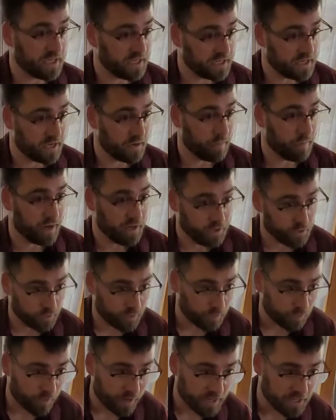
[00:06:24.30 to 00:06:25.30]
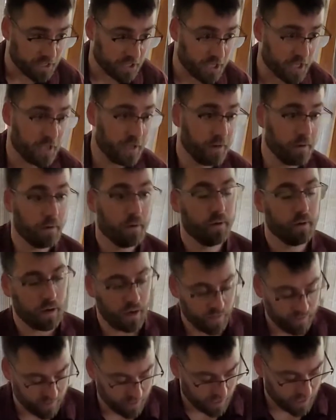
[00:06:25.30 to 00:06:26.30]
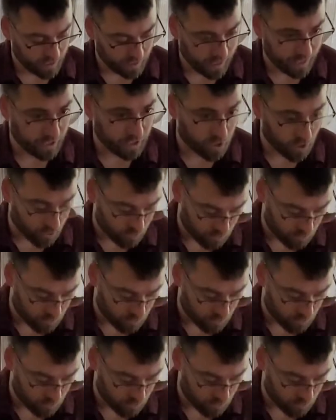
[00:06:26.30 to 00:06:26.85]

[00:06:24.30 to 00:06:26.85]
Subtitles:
any stem, I do it right then and then I let